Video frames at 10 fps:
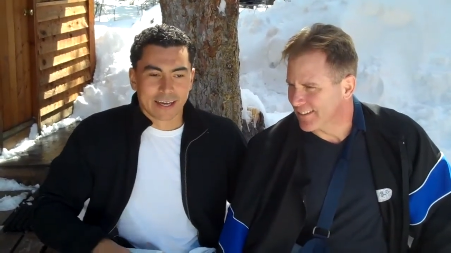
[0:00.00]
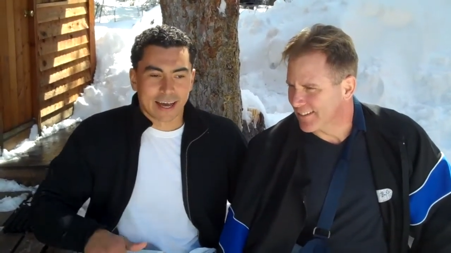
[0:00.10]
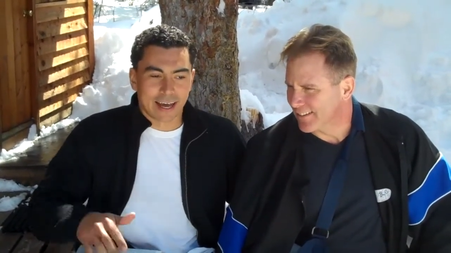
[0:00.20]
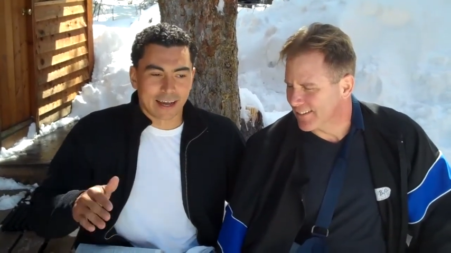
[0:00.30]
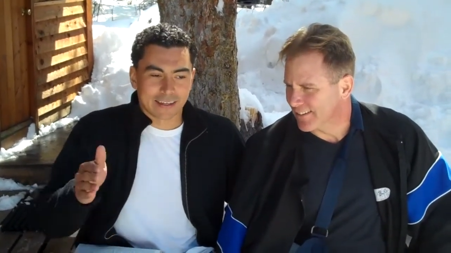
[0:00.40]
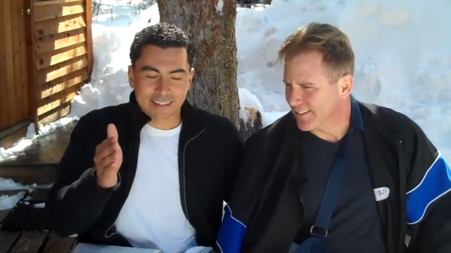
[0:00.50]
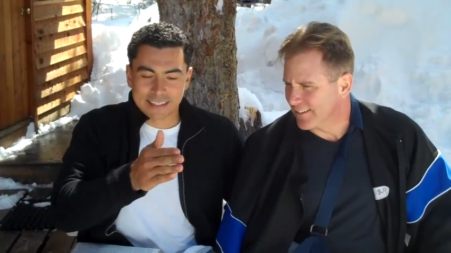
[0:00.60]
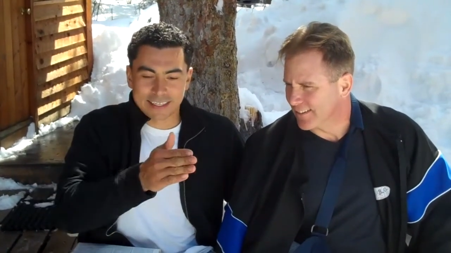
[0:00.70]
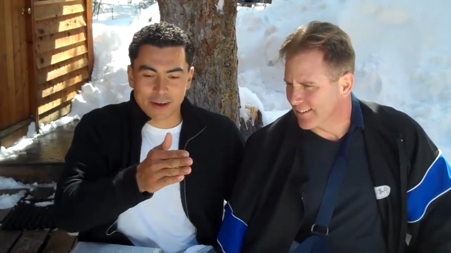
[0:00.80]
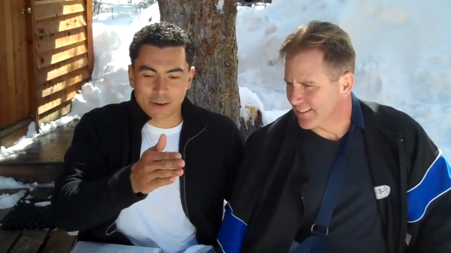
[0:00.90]
Speaker 1: Uh, to
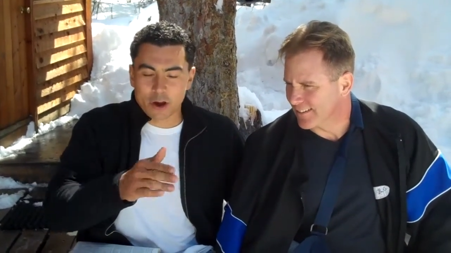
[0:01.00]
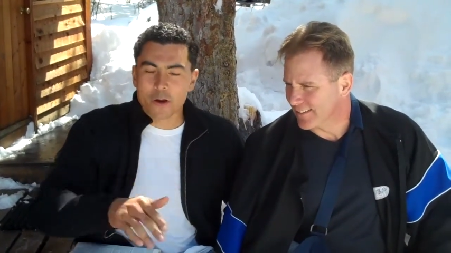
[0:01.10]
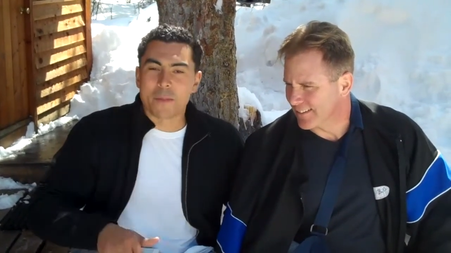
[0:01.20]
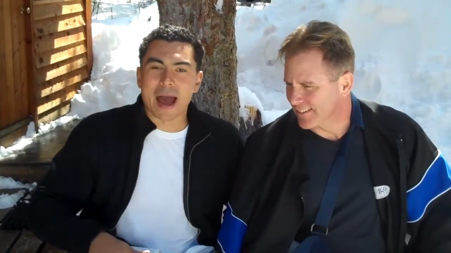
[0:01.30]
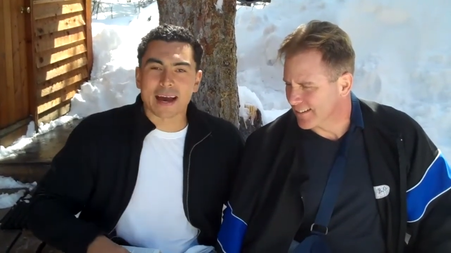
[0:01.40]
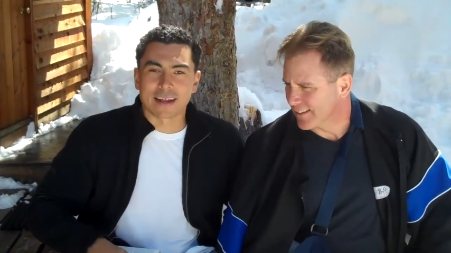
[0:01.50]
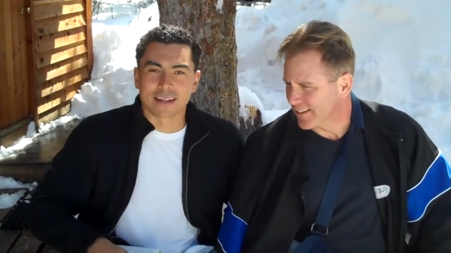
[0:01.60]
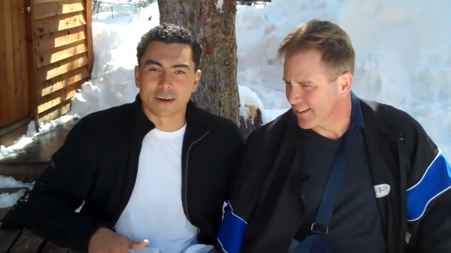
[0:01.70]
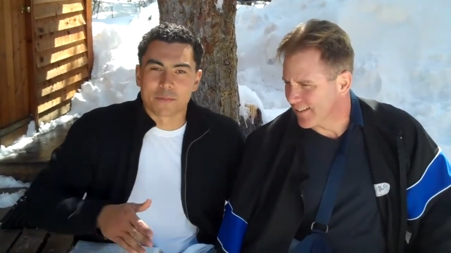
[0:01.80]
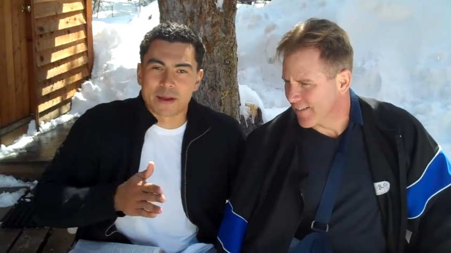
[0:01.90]
get, go back a
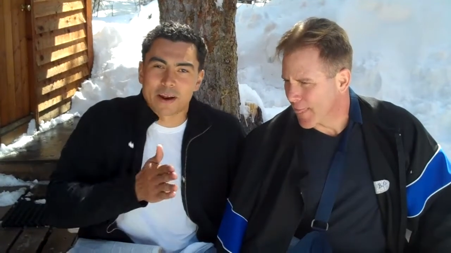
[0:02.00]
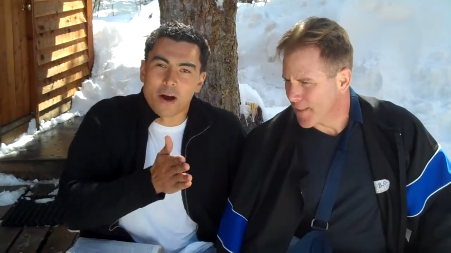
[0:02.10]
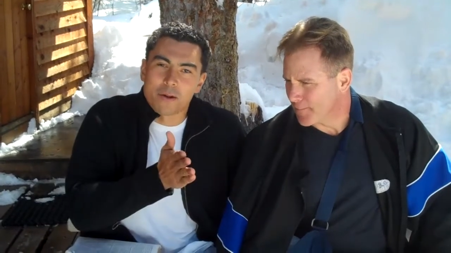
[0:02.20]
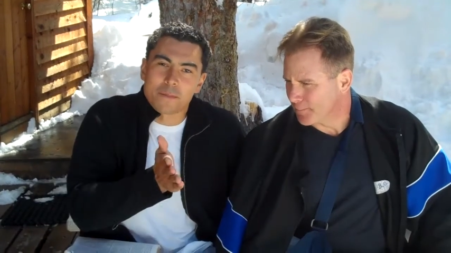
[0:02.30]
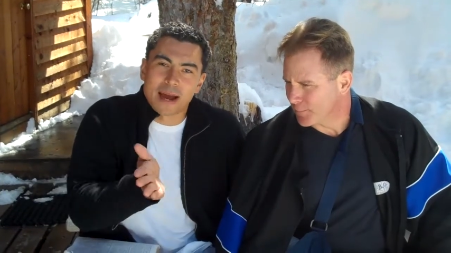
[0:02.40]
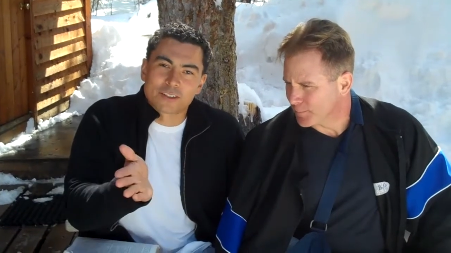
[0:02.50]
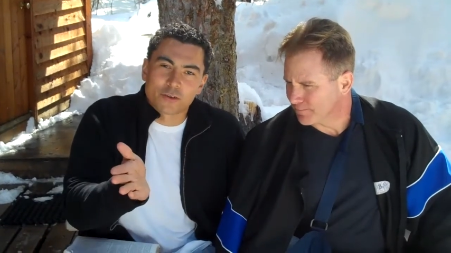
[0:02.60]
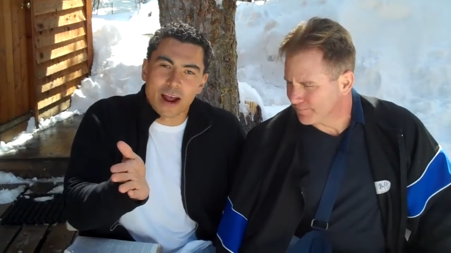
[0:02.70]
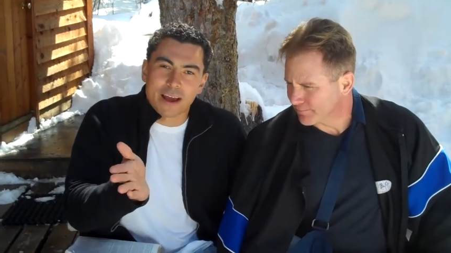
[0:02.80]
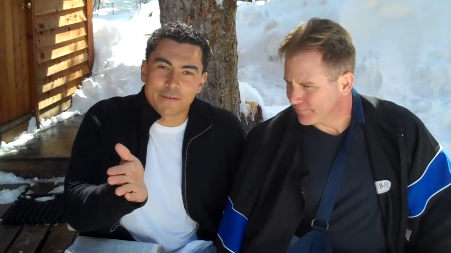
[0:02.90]
little bit on my
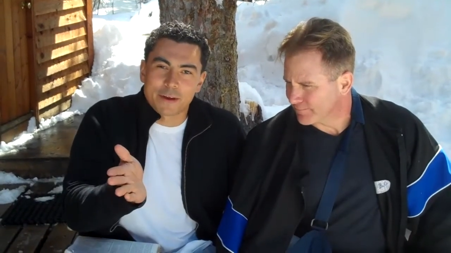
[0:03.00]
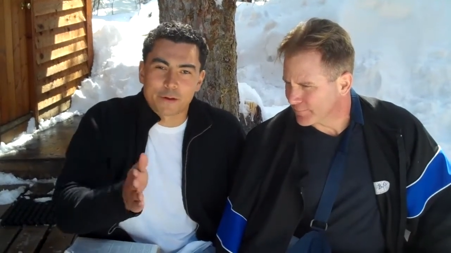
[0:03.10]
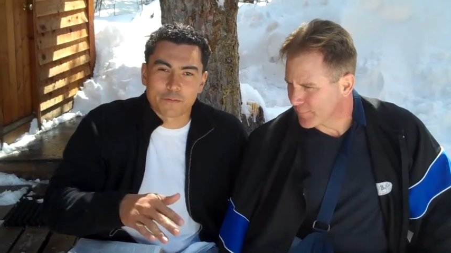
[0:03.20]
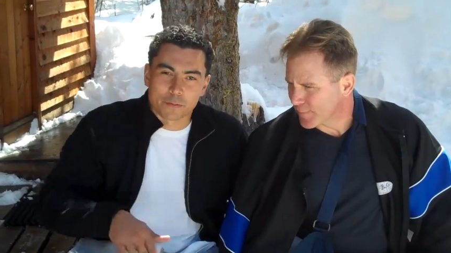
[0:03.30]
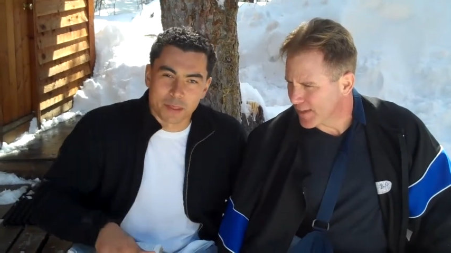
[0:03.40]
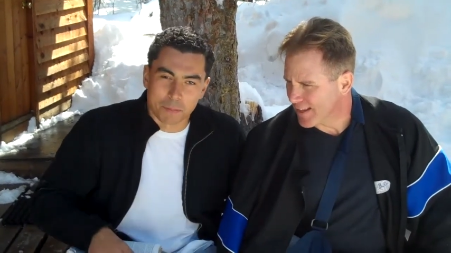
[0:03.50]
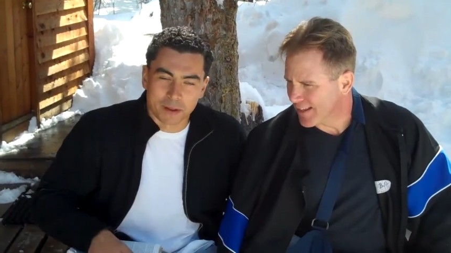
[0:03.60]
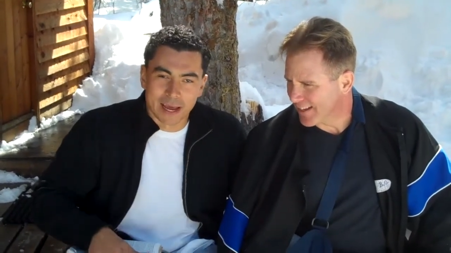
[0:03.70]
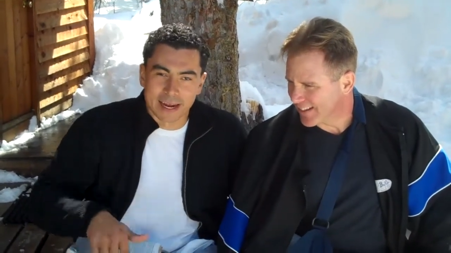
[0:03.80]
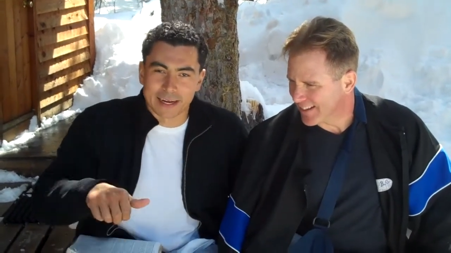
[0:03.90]
drive here from the
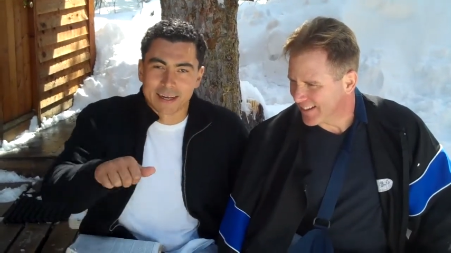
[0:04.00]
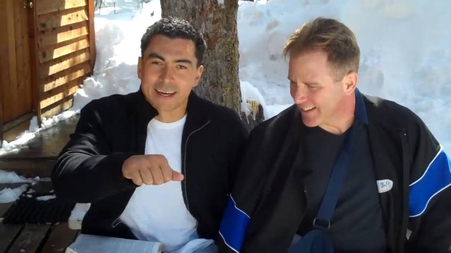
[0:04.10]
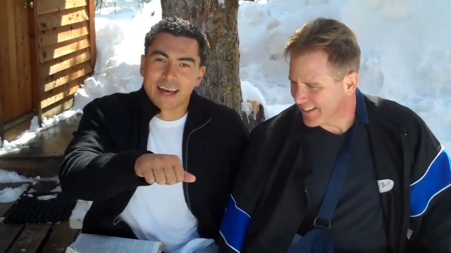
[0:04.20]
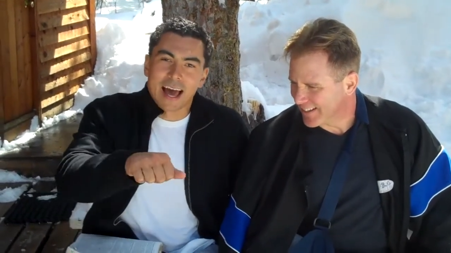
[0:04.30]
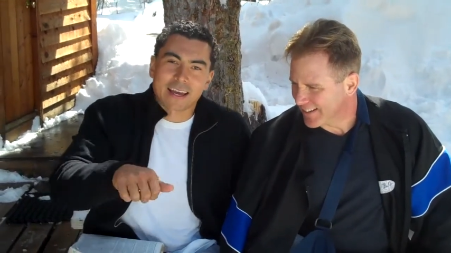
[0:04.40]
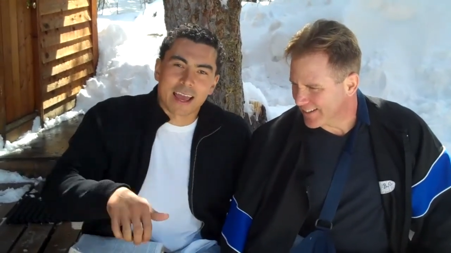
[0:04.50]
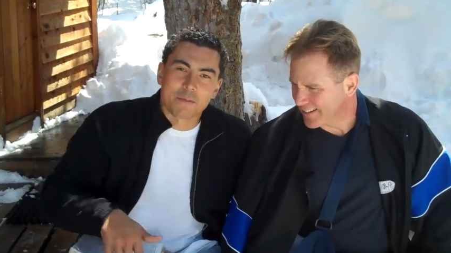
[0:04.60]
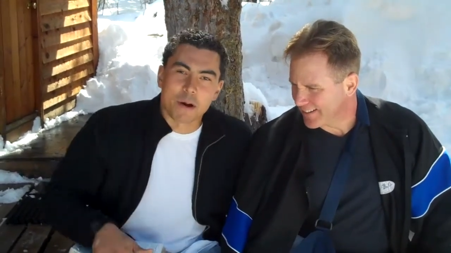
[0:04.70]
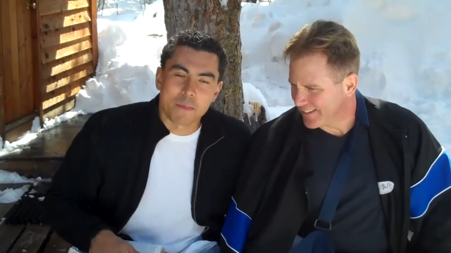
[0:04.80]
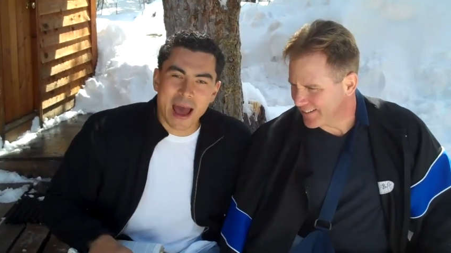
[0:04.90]
plane, I came
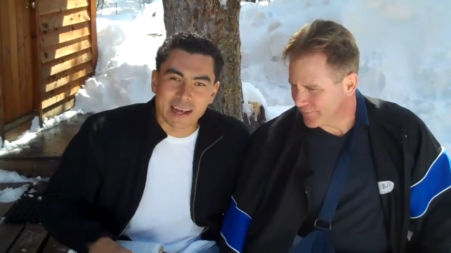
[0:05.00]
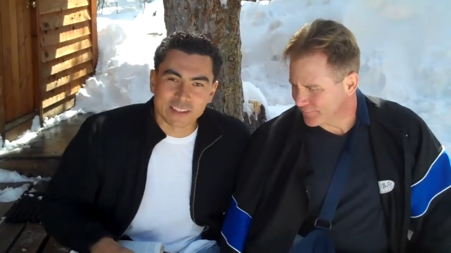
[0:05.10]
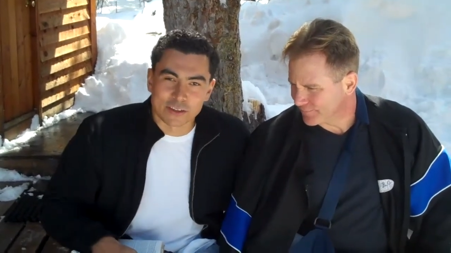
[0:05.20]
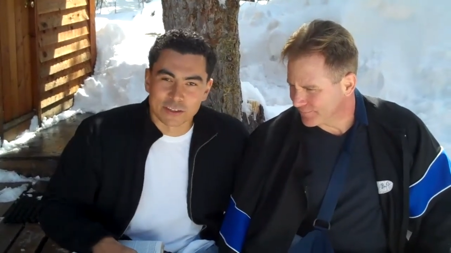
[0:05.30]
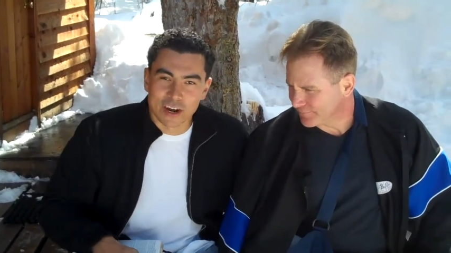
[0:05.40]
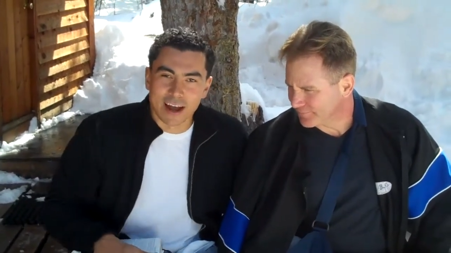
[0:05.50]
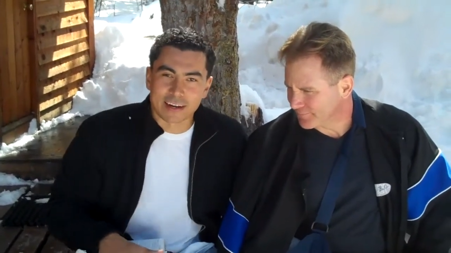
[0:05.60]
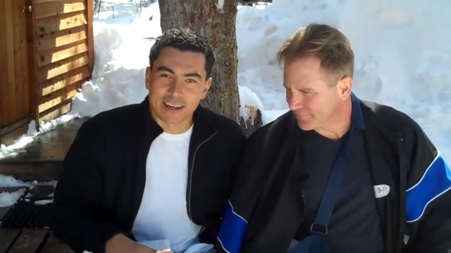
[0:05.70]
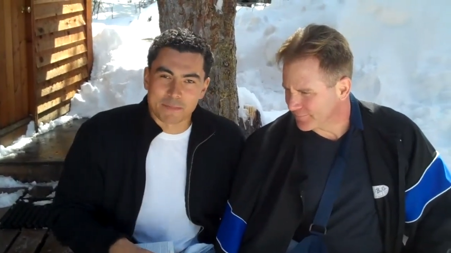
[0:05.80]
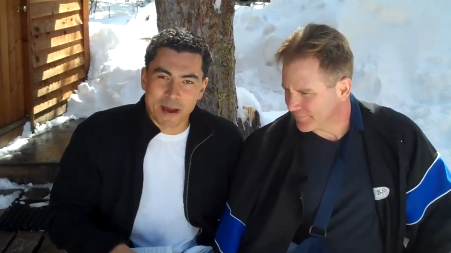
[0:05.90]
with Pastor
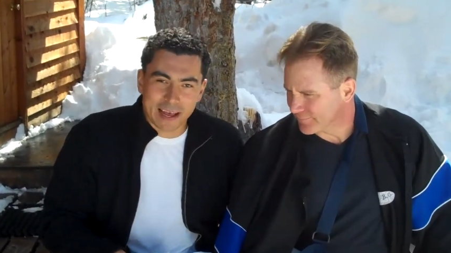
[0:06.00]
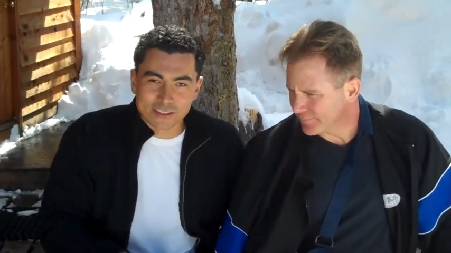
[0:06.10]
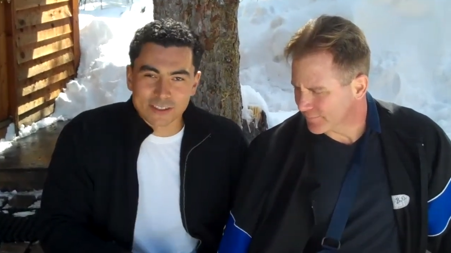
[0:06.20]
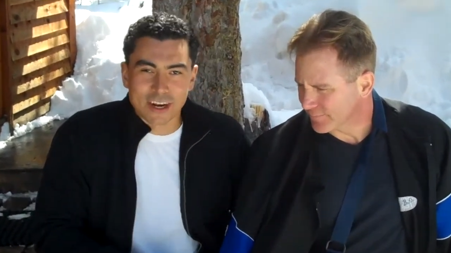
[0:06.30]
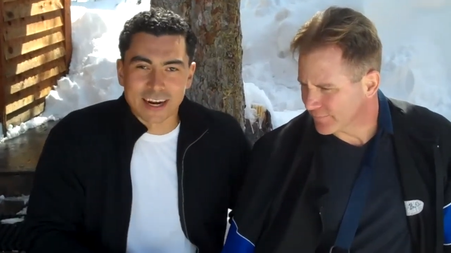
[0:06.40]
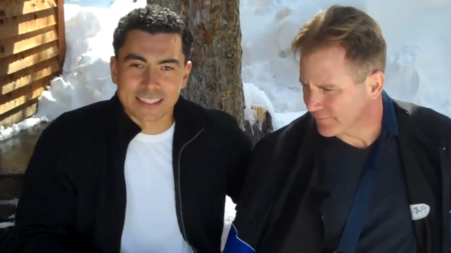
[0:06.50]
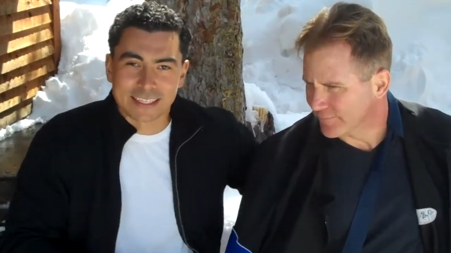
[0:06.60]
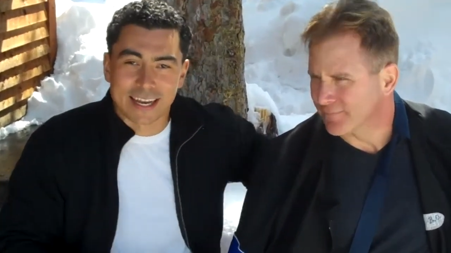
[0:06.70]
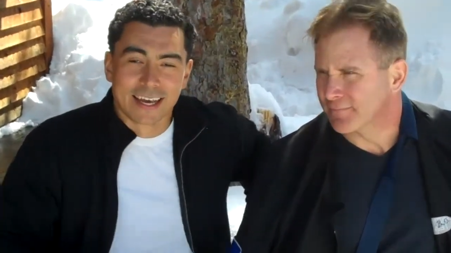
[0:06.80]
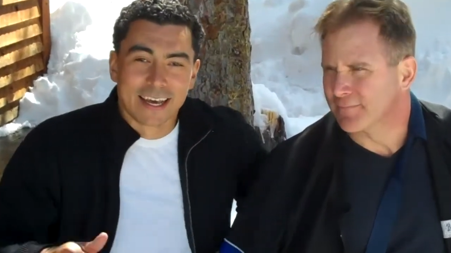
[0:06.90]
Johnny, and Pastor Johnny said,